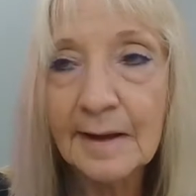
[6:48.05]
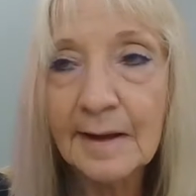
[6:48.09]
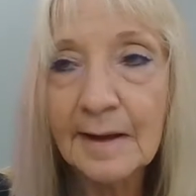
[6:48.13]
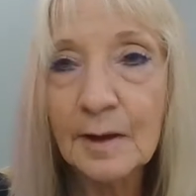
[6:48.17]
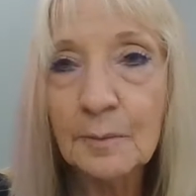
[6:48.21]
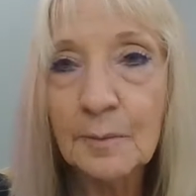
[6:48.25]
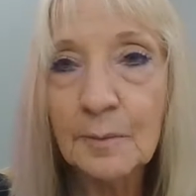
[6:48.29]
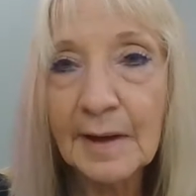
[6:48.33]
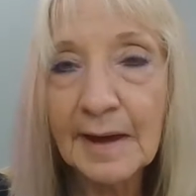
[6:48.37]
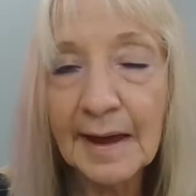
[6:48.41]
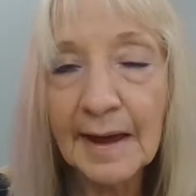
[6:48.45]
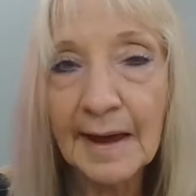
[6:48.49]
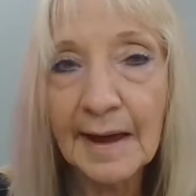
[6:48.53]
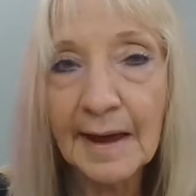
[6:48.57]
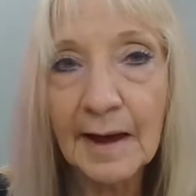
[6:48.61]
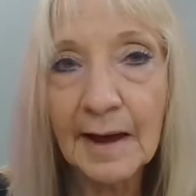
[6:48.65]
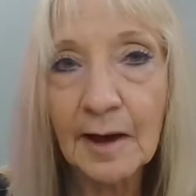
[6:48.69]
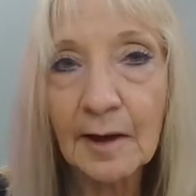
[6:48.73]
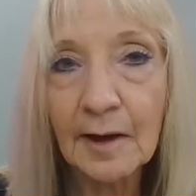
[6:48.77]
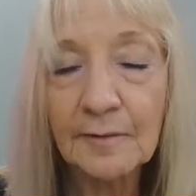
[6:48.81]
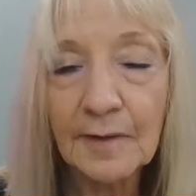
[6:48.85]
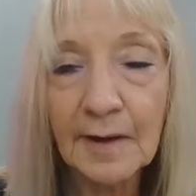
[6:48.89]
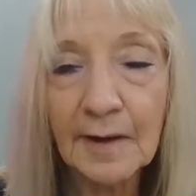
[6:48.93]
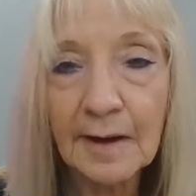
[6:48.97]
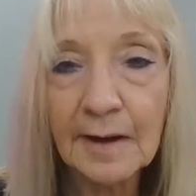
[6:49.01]
We
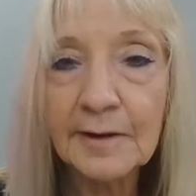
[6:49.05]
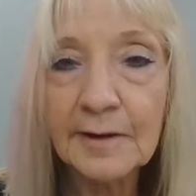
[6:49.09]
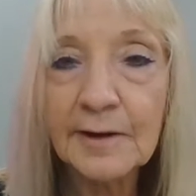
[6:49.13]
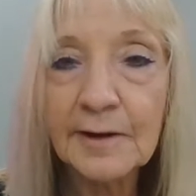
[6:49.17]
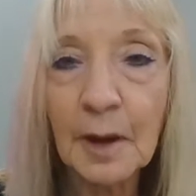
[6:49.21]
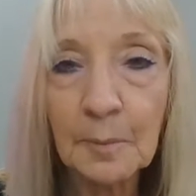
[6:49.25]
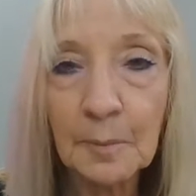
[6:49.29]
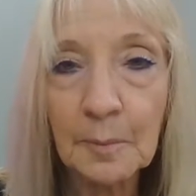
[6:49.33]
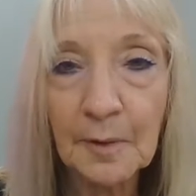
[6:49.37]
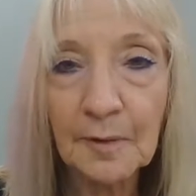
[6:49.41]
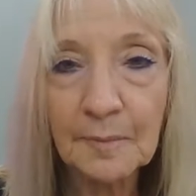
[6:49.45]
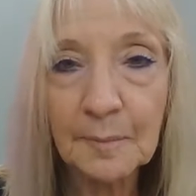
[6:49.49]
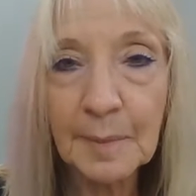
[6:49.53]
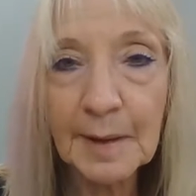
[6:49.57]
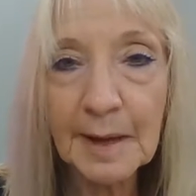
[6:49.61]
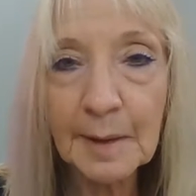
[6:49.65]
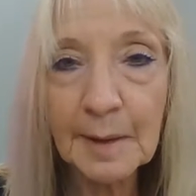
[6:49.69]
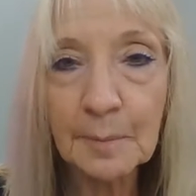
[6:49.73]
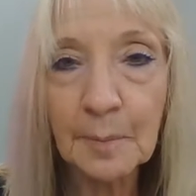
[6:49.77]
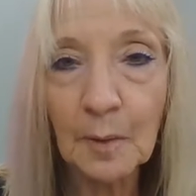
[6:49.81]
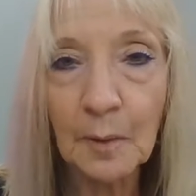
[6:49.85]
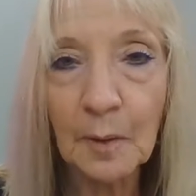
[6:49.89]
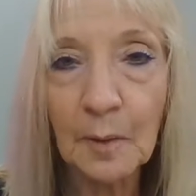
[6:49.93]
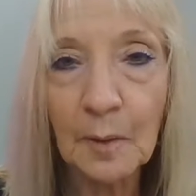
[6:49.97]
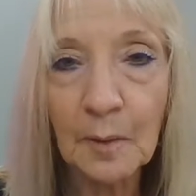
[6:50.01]
have a number of
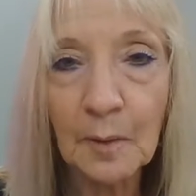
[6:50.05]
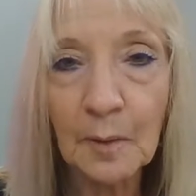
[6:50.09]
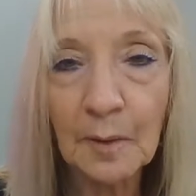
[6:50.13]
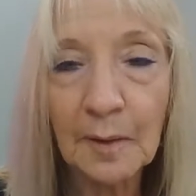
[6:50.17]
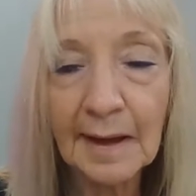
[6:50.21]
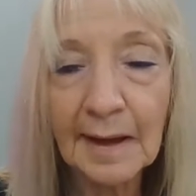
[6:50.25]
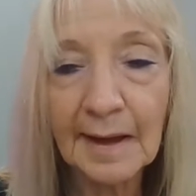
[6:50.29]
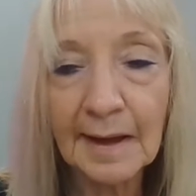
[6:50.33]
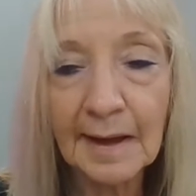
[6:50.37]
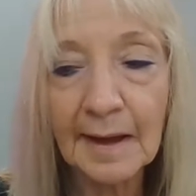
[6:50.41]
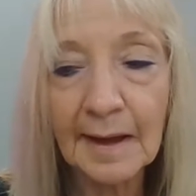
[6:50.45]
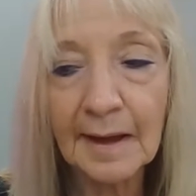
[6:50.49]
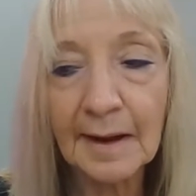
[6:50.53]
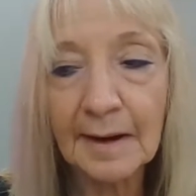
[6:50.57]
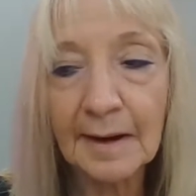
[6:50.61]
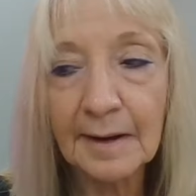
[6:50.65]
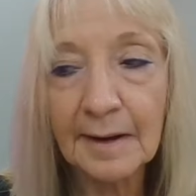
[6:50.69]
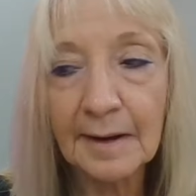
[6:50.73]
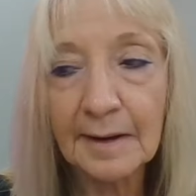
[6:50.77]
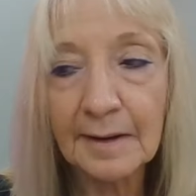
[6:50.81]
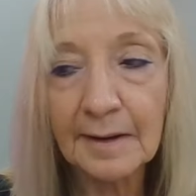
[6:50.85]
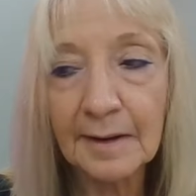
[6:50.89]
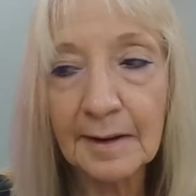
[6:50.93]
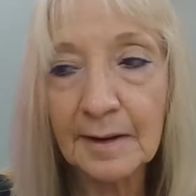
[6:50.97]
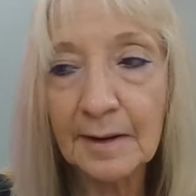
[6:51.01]
people,
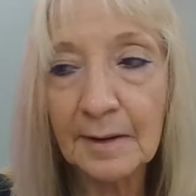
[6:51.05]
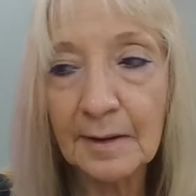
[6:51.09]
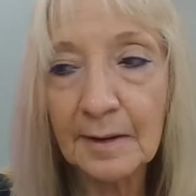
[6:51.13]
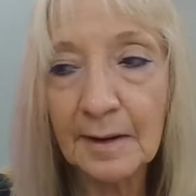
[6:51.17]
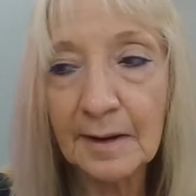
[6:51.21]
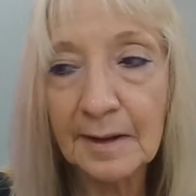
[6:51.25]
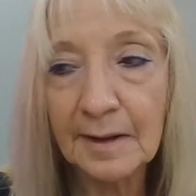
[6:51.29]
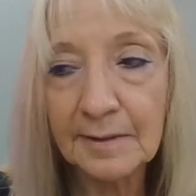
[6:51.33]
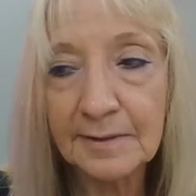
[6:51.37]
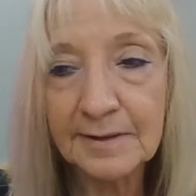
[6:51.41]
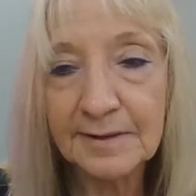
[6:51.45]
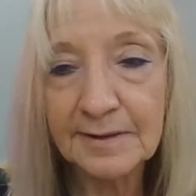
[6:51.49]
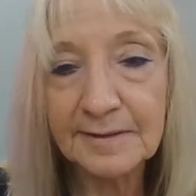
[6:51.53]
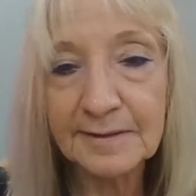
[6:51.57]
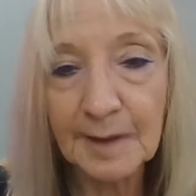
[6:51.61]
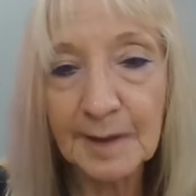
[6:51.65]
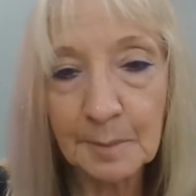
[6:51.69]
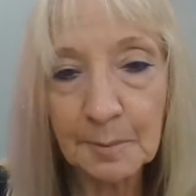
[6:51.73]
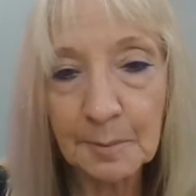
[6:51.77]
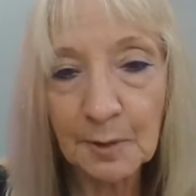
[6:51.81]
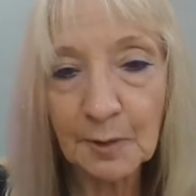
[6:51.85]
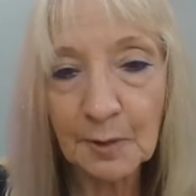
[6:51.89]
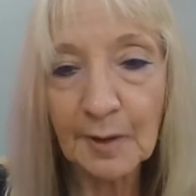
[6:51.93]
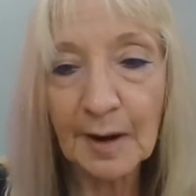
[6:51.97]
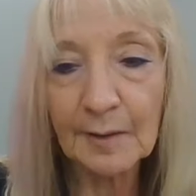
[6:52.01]
and it's
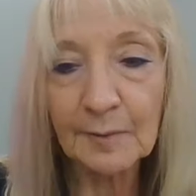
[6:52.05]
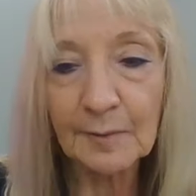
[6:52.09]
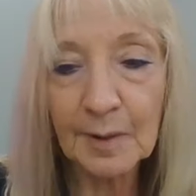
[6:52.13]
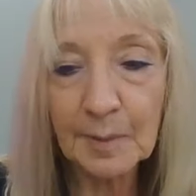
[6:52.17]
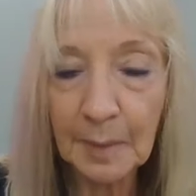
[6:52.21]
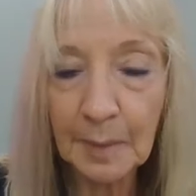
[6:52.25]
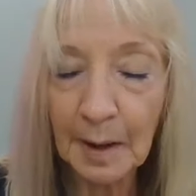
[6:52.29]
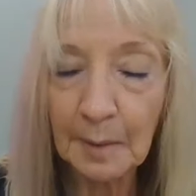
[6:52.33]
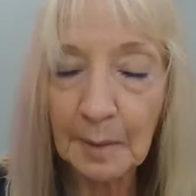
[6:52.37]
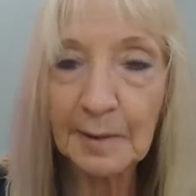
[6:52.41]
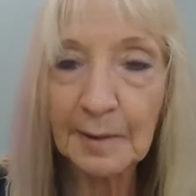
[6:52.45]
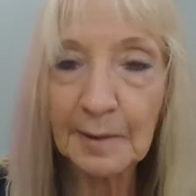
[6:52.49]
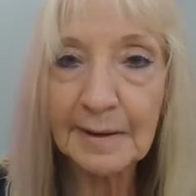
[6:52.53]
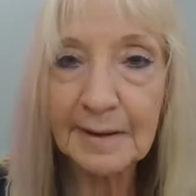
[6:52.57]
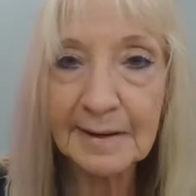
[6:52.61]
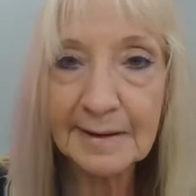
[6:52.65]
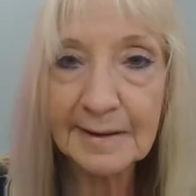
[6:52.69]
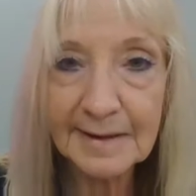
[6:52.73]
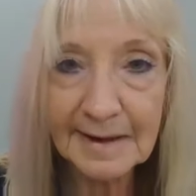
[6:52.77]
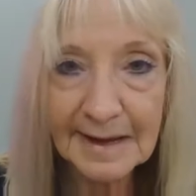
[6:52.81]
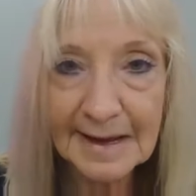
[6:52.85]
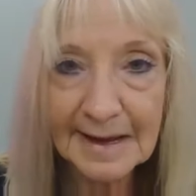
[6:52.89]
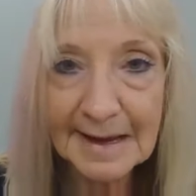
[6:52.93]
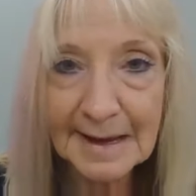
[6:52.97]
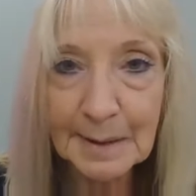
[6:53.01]
Democrat, Republican
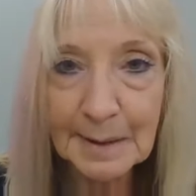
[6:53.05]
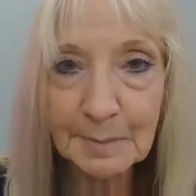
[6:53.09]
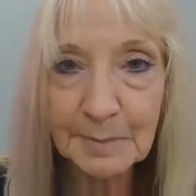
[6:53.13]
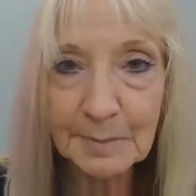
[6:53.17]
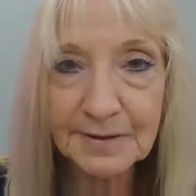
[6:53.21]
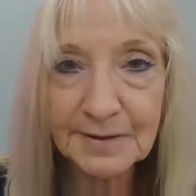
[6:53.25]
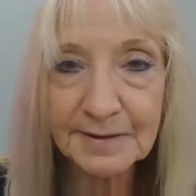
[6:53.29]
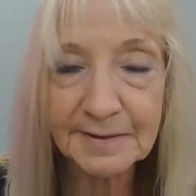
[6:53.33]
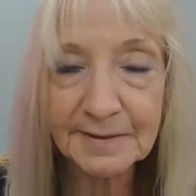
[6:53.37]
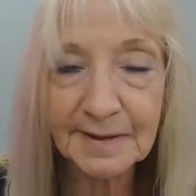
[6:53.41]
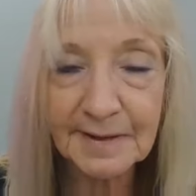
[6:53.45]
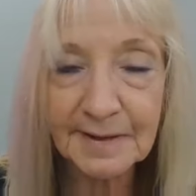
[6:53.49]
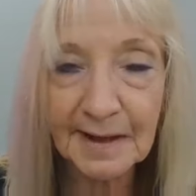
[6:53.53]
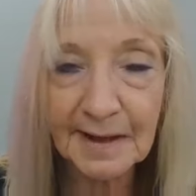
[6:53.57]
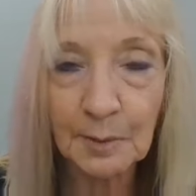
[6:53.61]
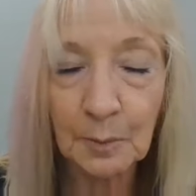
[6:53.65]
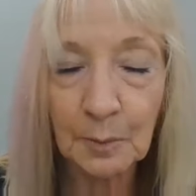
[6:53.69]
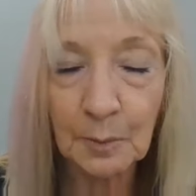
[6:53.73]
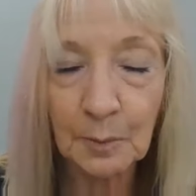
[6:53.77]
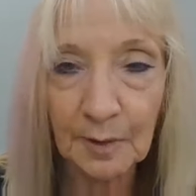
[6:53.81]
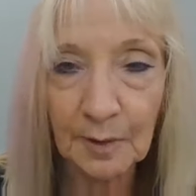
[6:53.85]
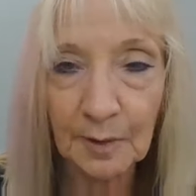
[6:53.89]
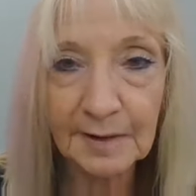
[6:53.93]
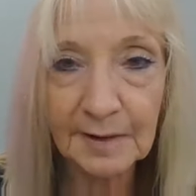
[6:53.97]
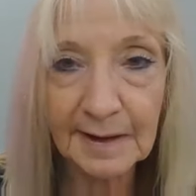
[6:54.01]
teams that
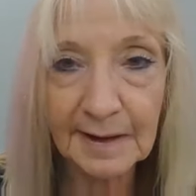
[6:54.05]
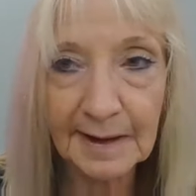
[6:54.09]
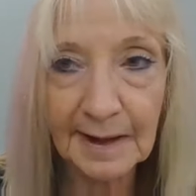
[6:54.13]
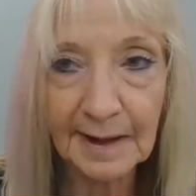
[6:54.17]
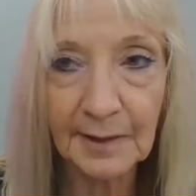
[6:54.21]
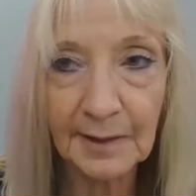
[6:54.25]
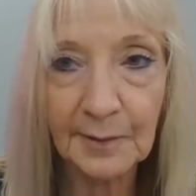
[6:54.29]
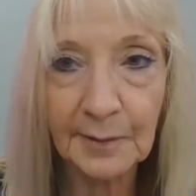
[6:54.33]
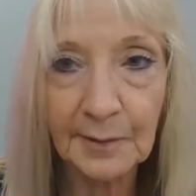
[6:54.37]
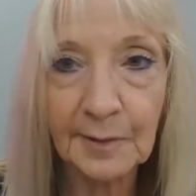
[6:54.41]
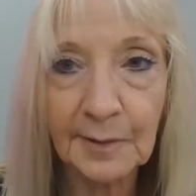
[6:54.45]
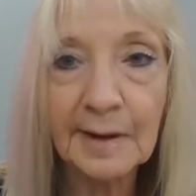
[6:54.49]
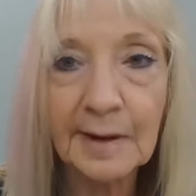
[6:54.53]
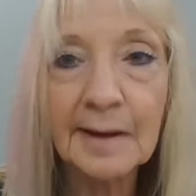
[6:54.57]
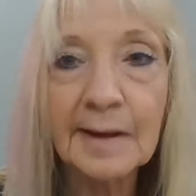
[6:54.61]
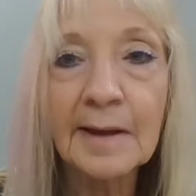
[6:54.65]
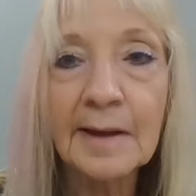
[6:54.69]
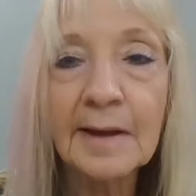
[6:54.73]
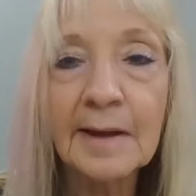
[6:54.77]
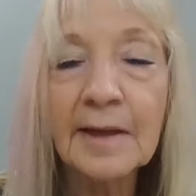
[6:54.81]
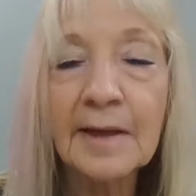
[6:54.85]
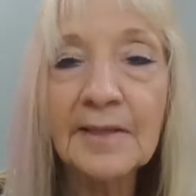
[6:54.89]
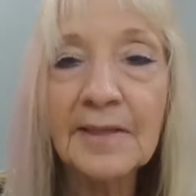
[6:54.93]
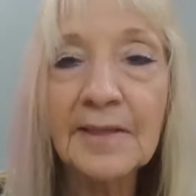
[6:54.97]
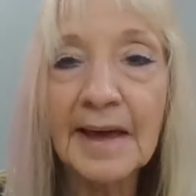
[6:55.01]
work together
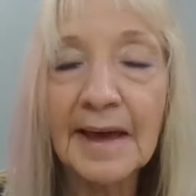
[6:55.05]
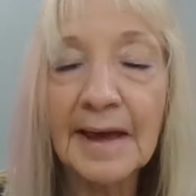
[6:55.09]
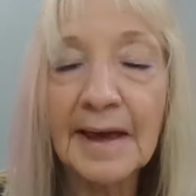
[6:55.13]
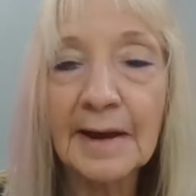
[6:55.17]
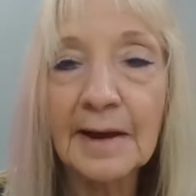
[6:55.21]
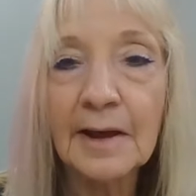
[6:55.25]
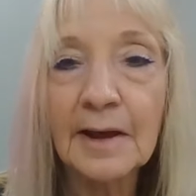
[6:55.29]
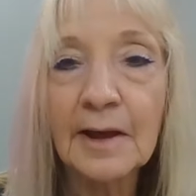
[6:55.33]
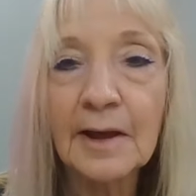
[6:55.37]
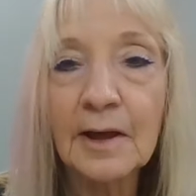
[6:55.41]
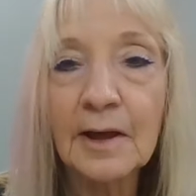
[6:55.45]
that